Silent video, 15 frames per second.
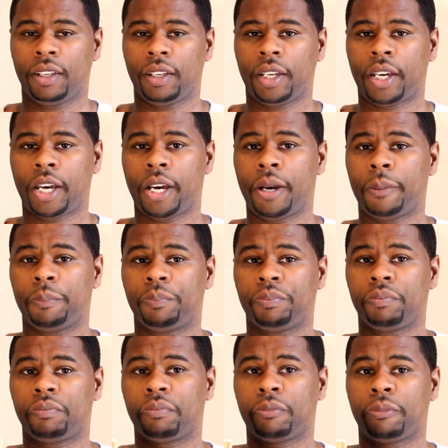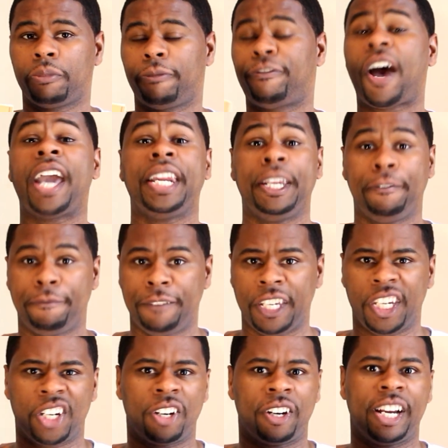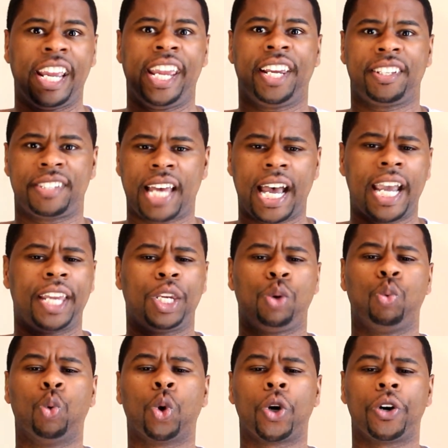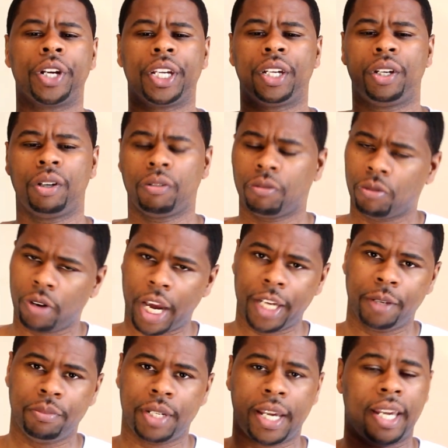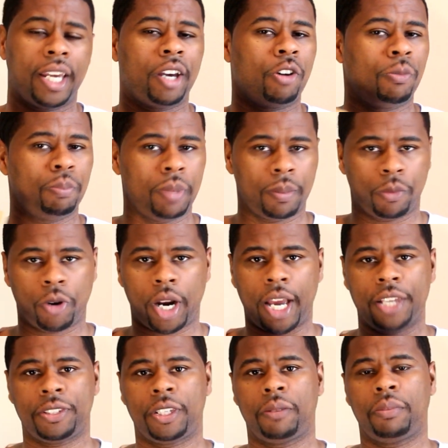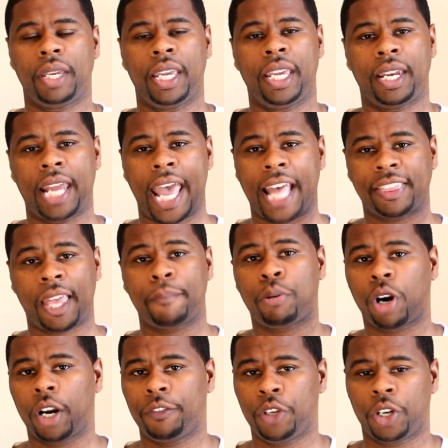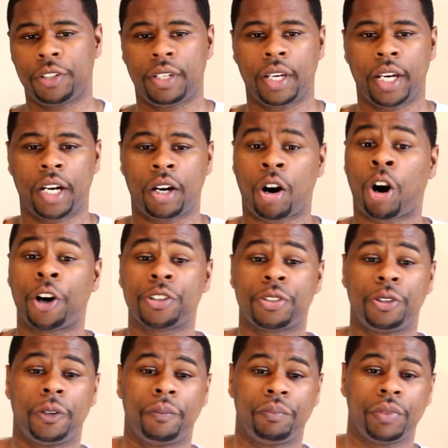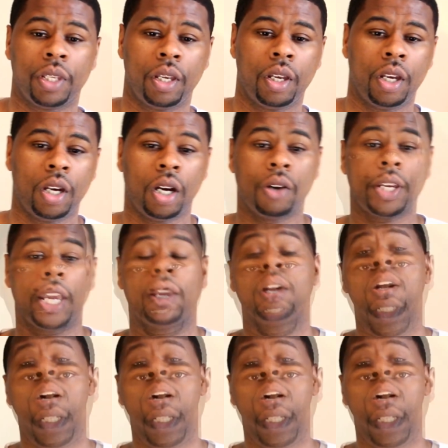um, fighting fear, anxiety, worry. Write them down, memorize them, and add that part of your uh, arsenal. Okay,